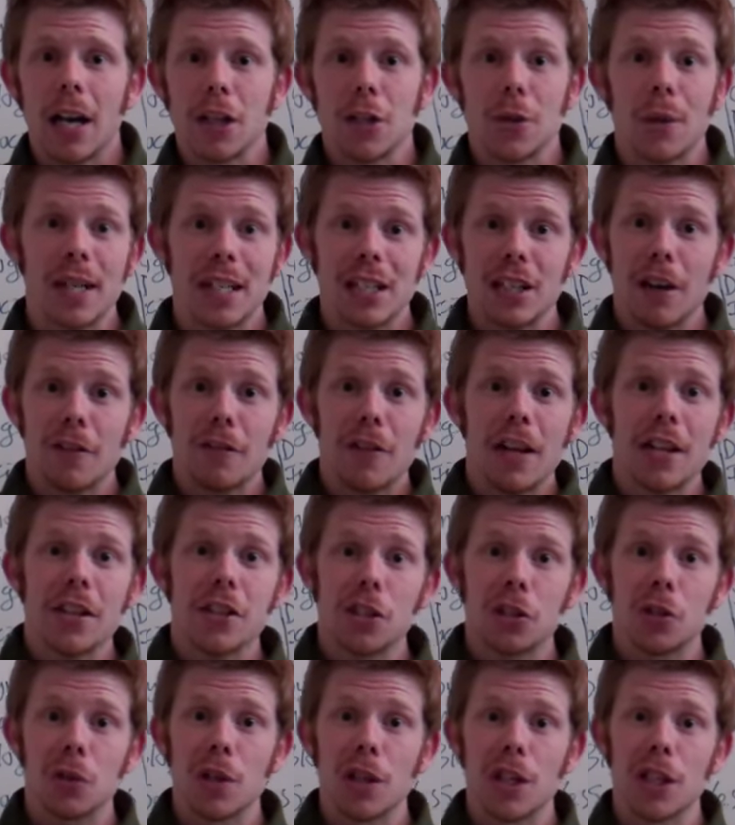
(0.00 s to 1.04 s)
you get enough
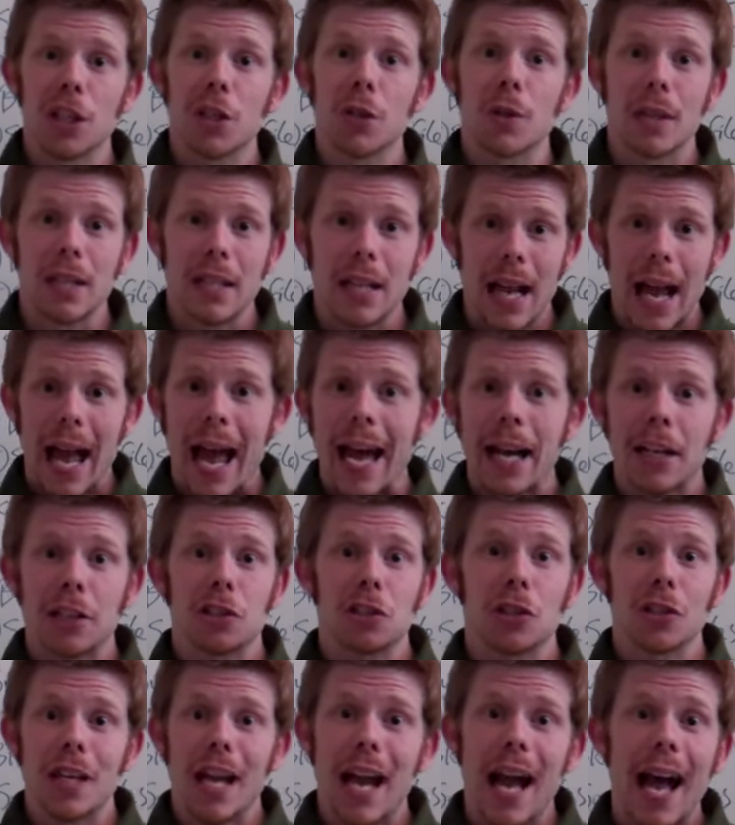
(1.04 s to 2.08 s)
history and you can
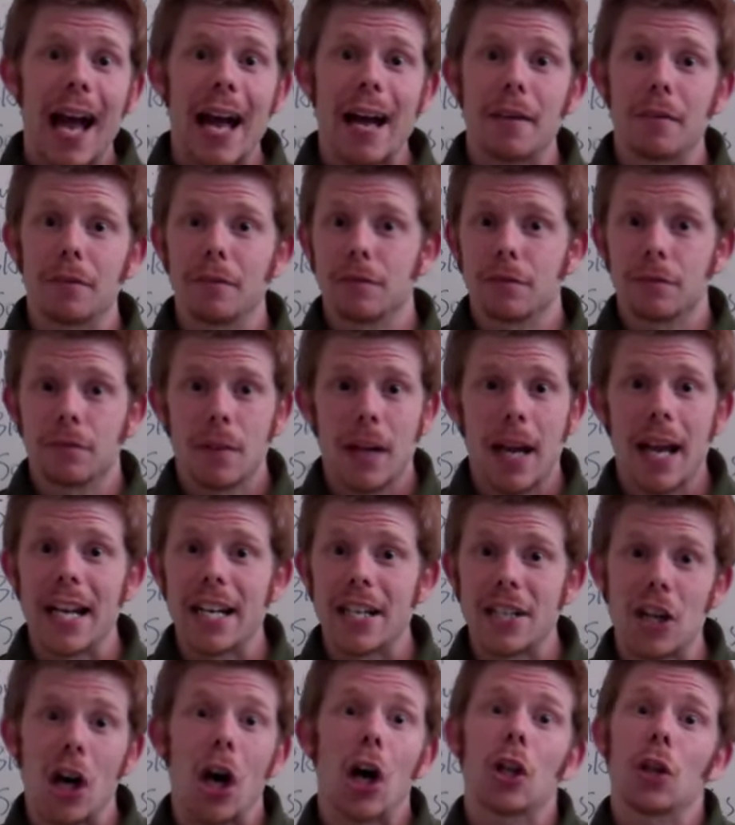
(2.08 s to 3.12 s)
actually have a
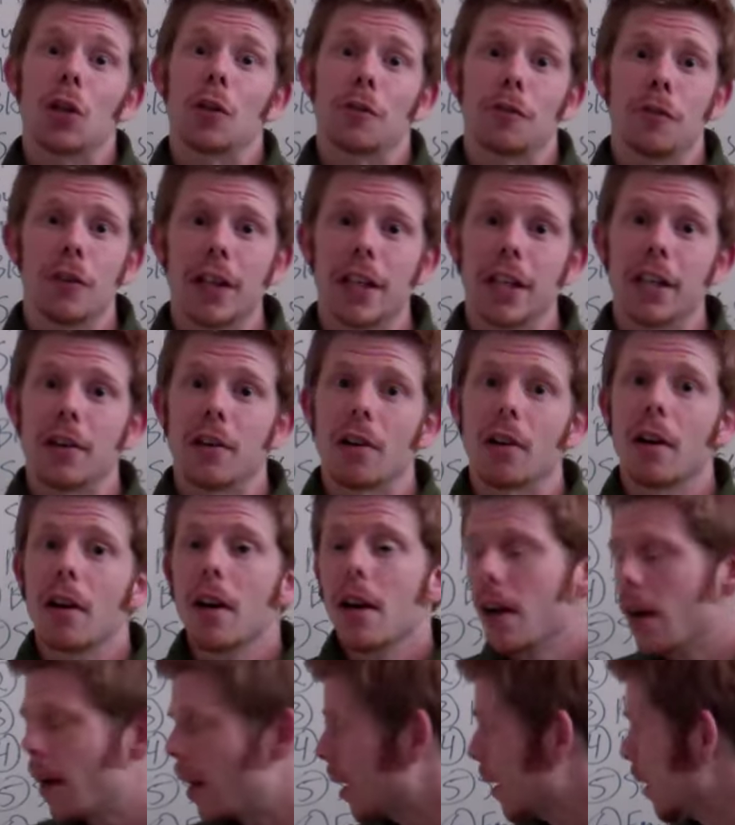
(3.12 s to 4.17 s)
dollar figure
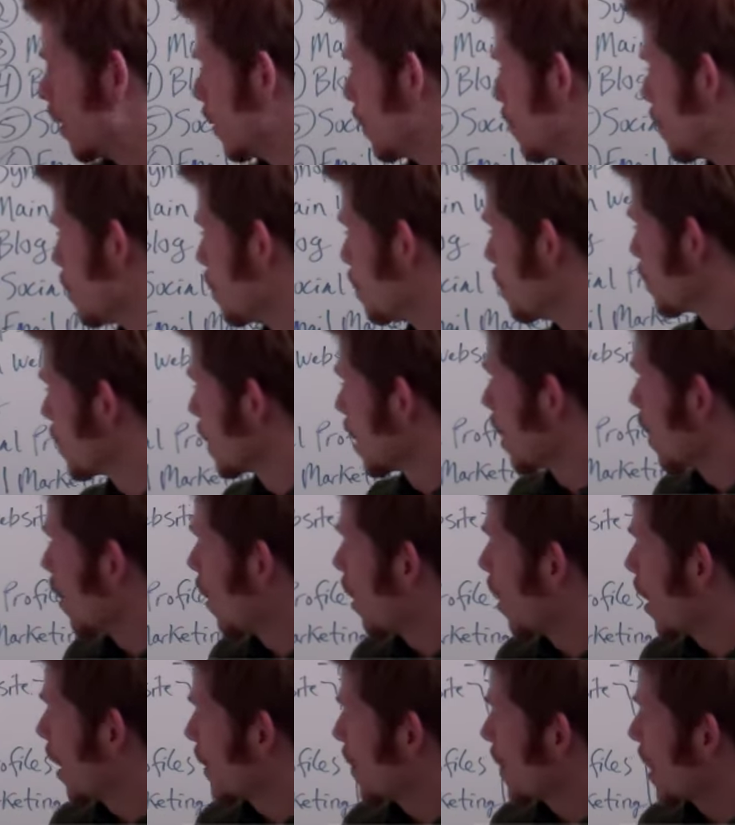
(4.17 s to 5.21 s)

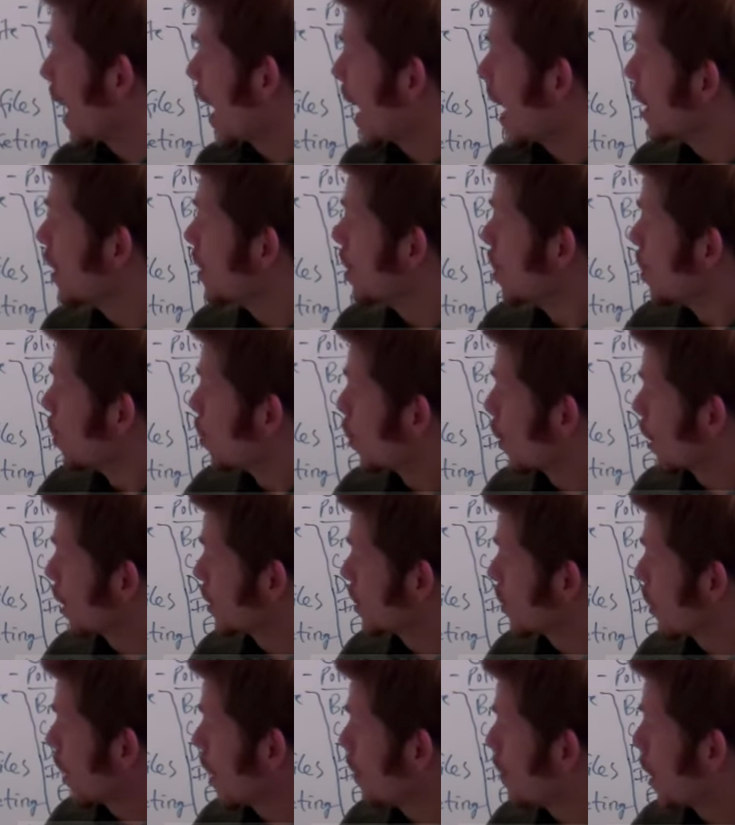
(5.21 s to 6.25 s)
on that, where
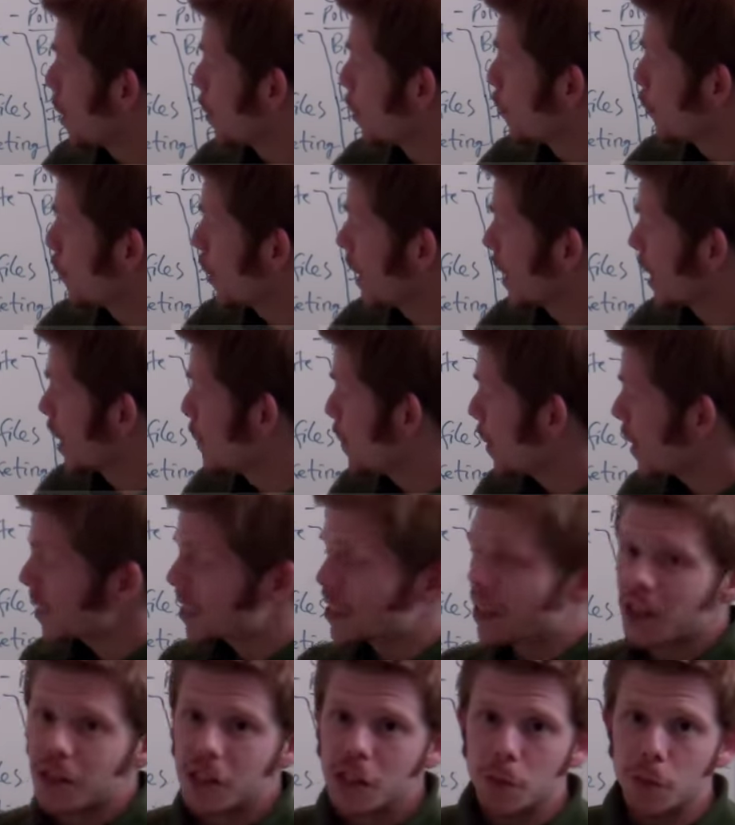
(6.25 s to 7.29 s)
it's all about providing the
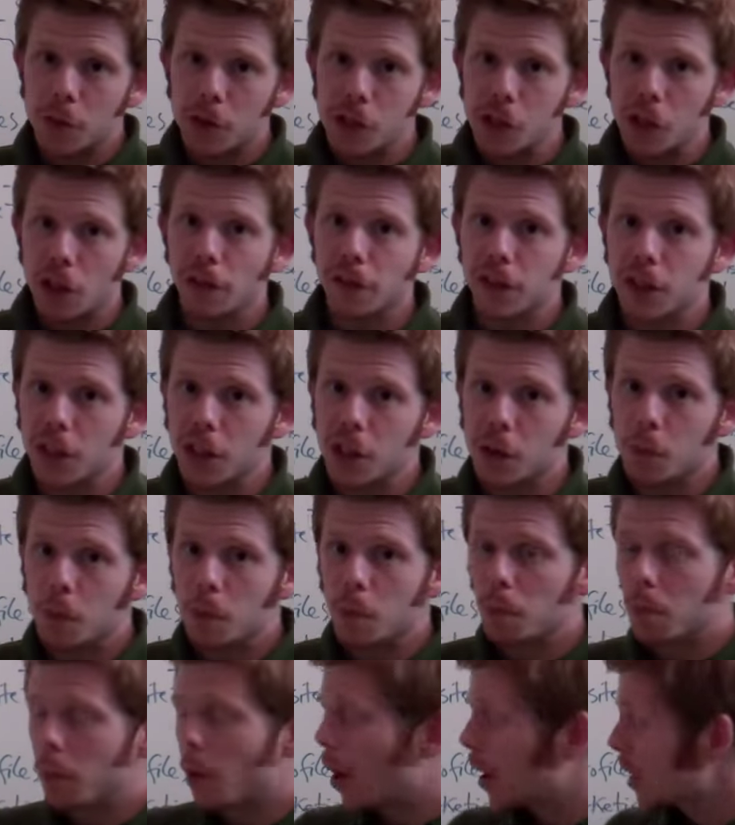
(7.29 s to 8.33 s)
best customer service
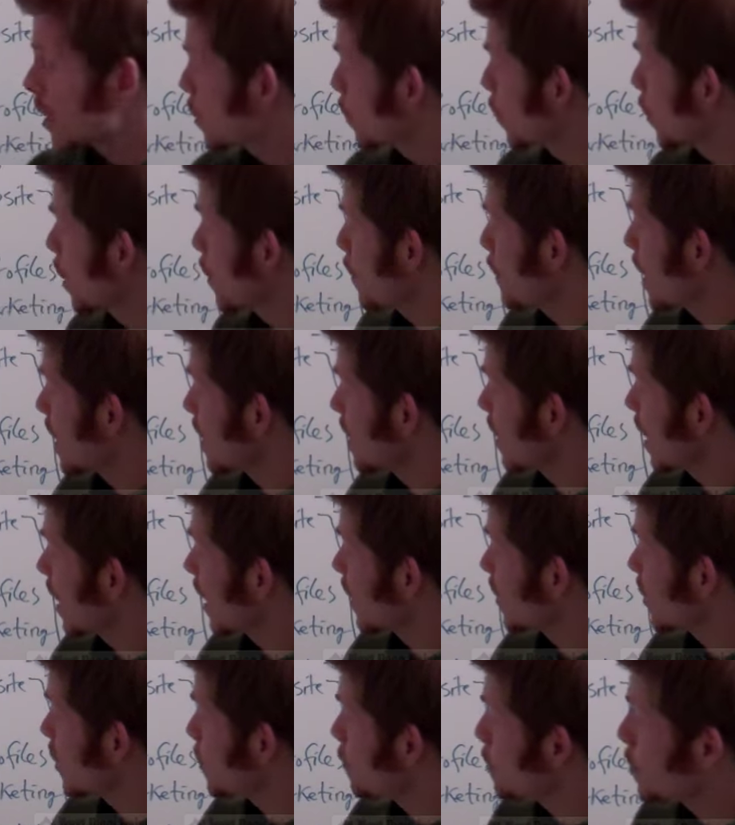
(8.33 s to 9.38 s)
possible, the best
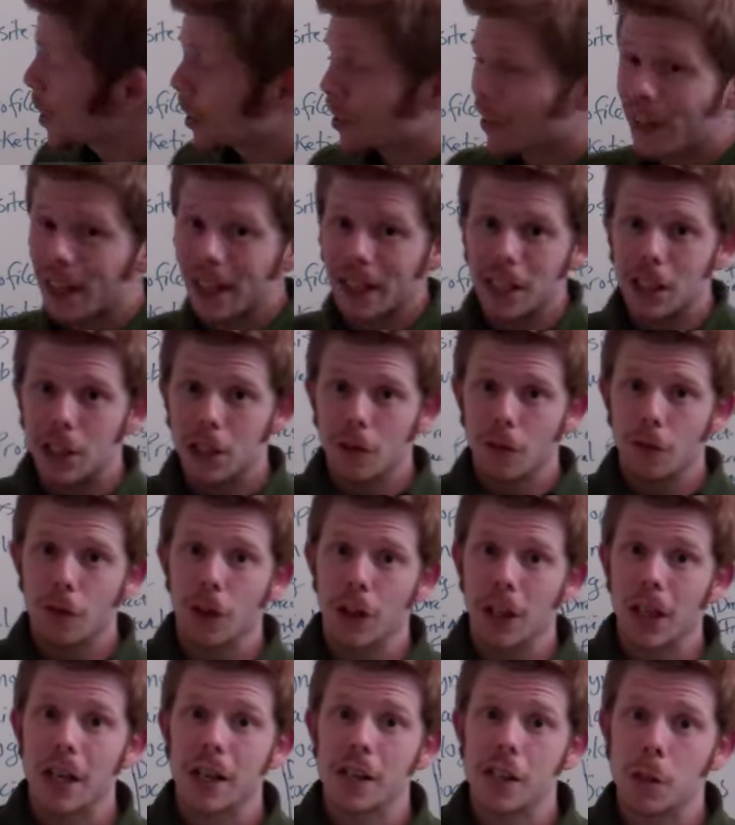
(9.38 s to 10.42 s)
experience for
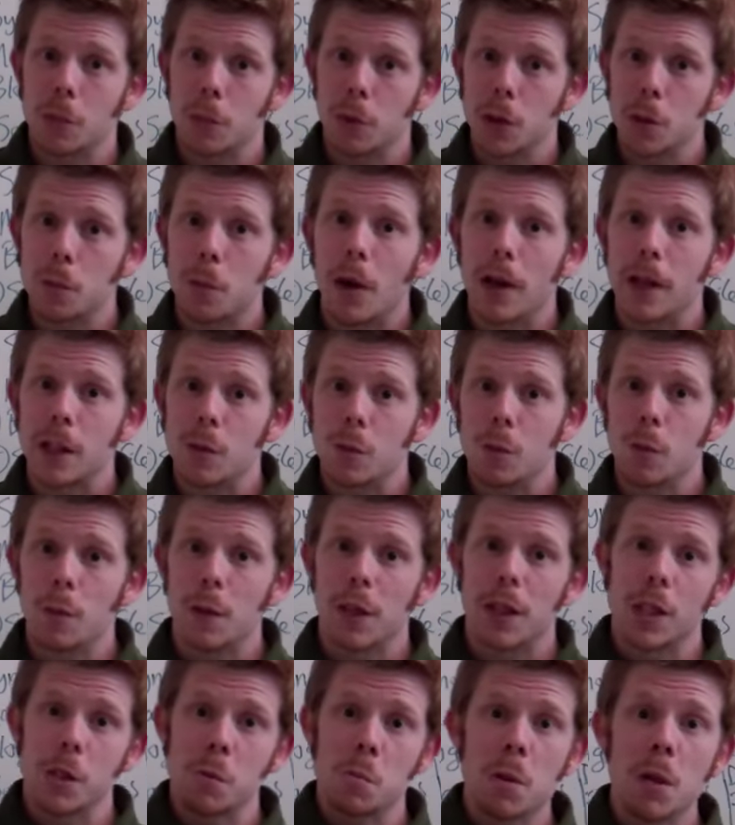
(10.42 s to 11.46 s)
the customers possible,
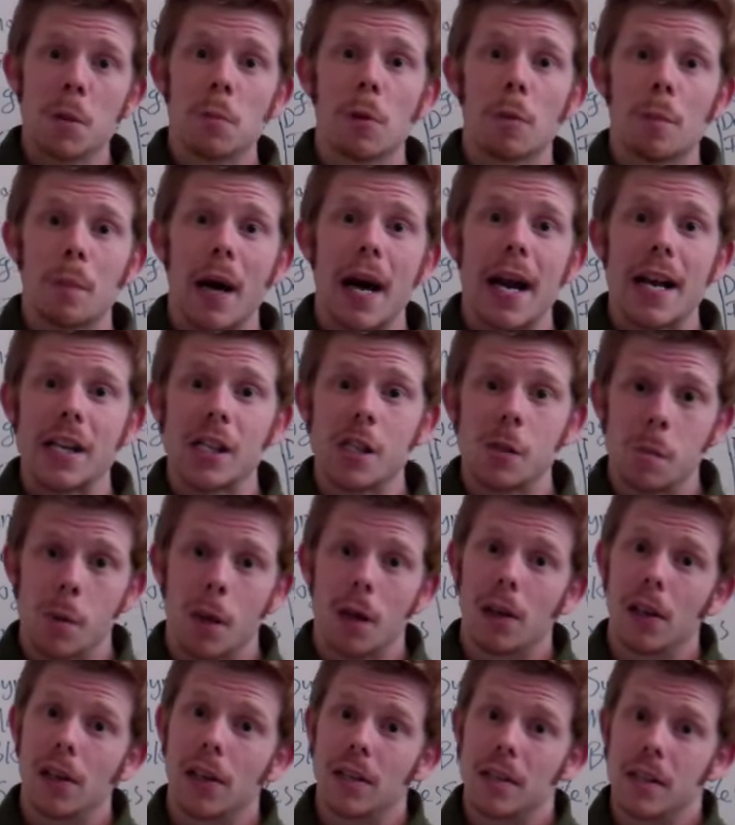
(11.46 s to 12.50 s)
because people buy
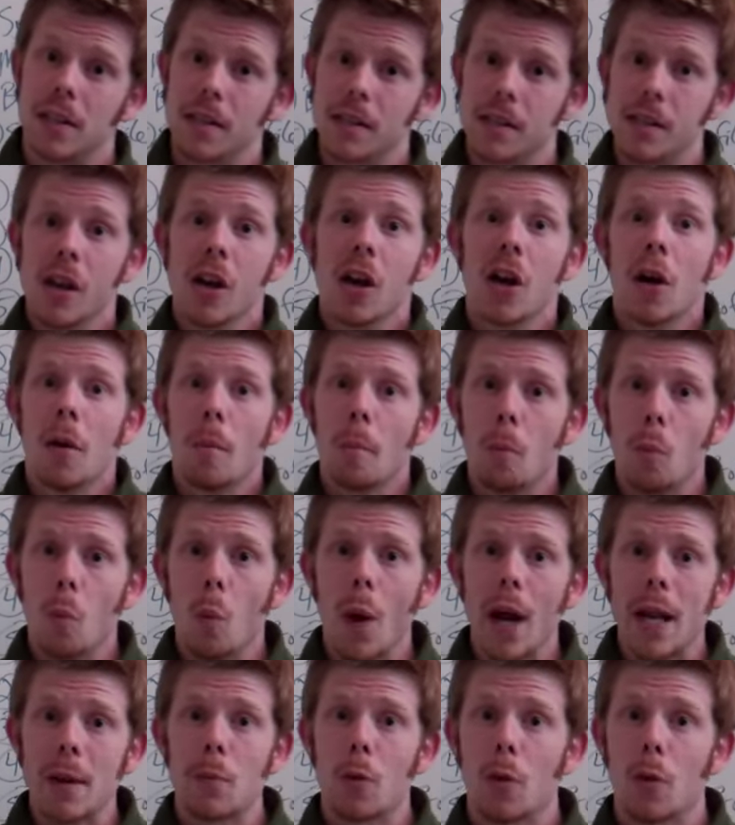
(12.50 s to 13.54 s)
experiences way